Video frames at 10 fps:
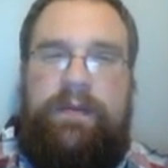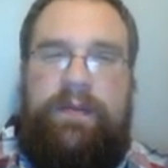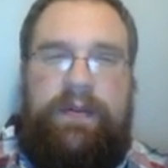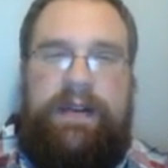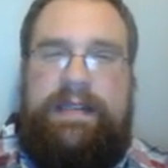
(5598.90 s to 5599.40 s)

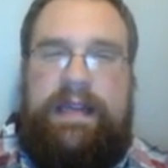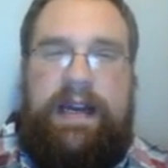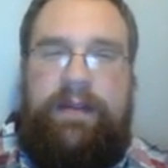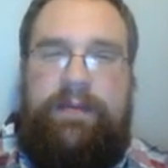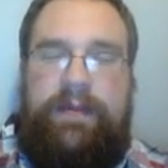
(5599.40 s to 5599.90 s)
Void's
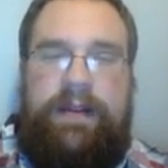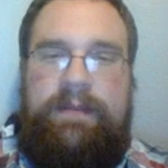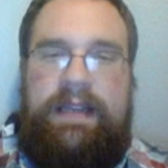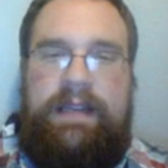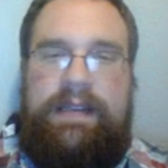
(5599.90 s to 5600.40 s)
Eye one
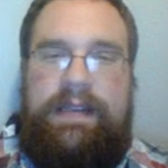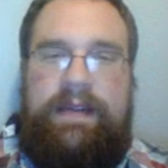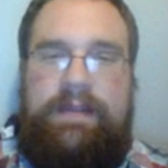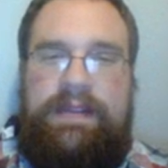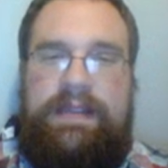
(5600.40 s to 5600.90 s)
because
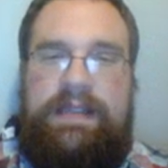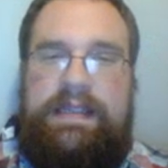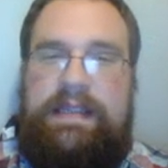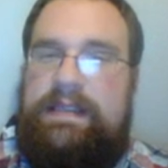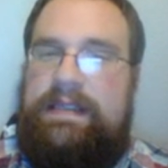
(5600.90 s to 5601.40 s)
that one's just
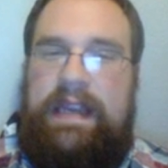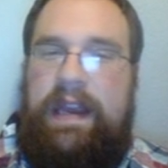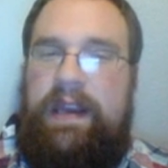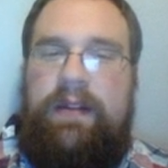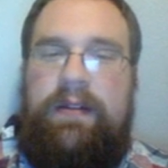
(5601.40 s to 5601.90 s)

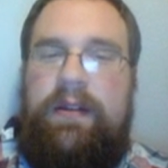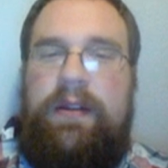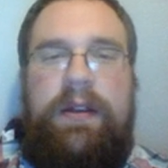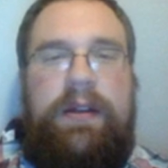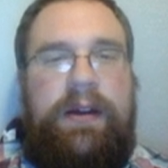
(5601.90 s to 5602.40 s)
insane
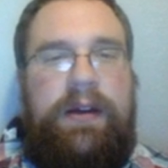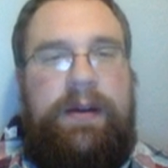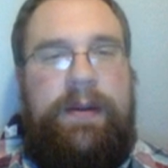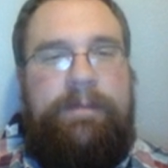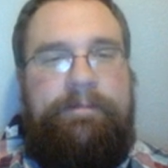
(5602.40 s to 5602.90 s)

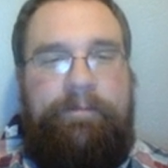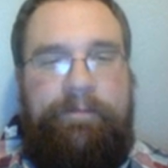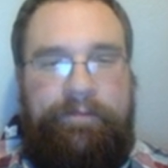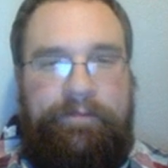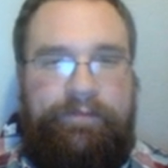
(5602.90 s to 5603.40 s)

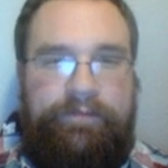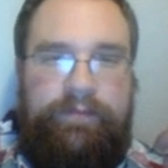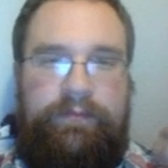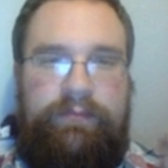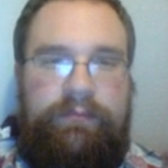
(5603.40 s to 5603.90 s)

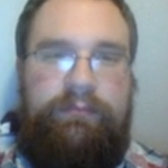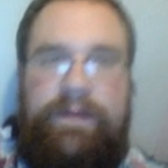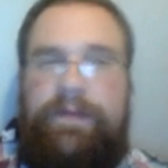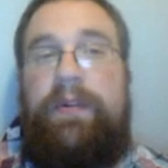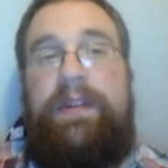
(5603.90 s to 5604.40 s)

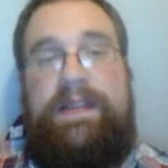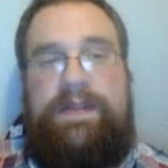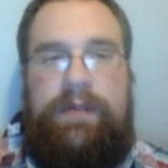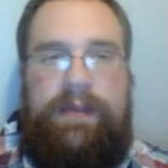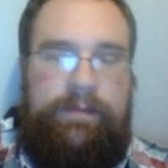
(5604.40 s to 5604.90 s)
before
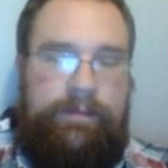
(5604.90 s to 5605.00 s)
this one.